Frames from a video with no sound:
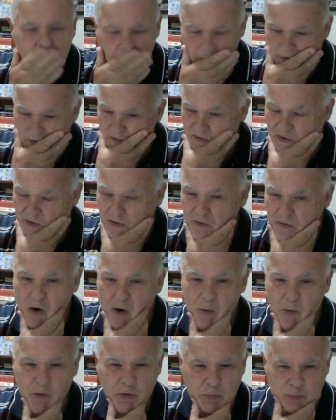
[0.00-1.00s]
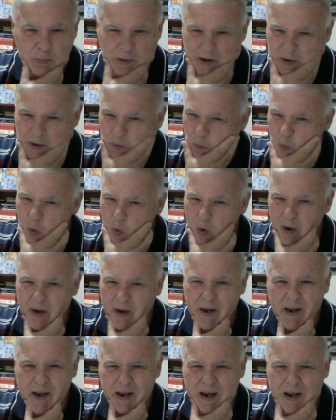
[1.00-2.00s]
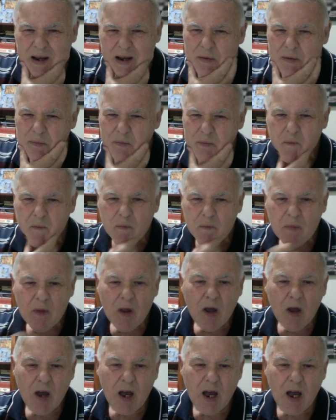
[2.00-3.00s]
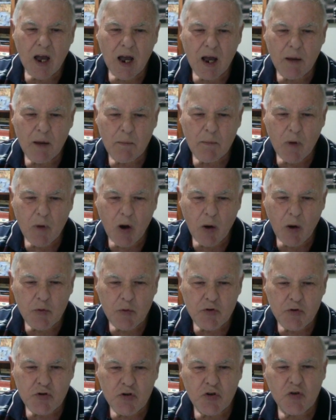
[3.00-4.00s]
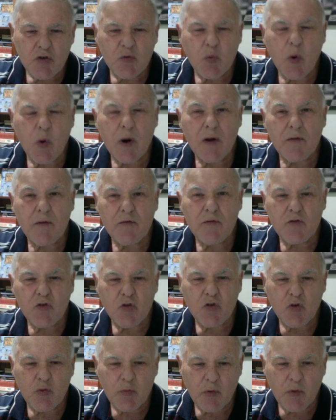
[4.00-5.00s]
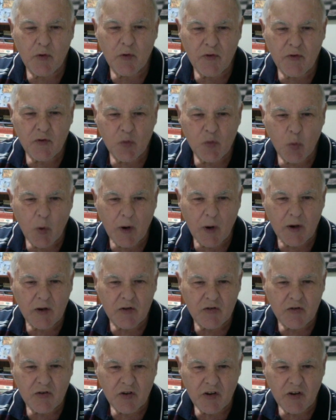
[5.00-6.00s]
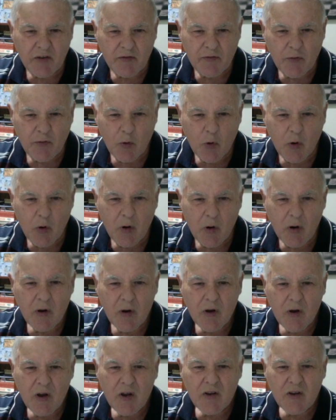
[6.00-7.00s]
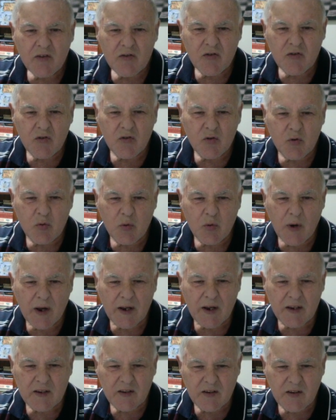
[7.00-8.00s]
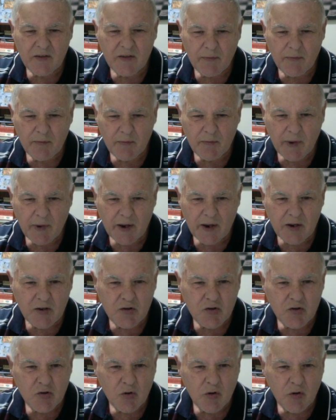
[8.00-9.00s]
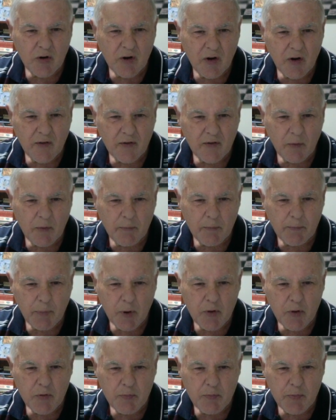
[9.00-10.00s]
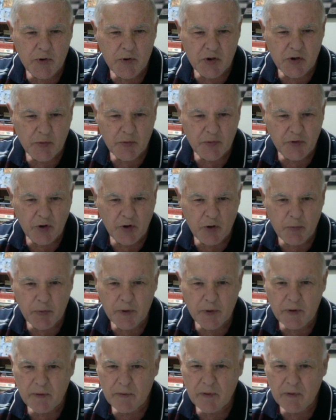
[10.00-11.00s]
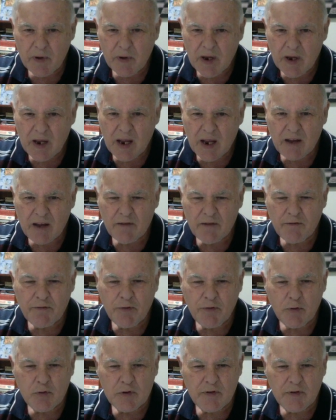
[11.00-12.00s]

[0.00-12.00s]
So if I was playing white here, I would choose one of 2 moves, one d4, to make sure I've got both bishops open and full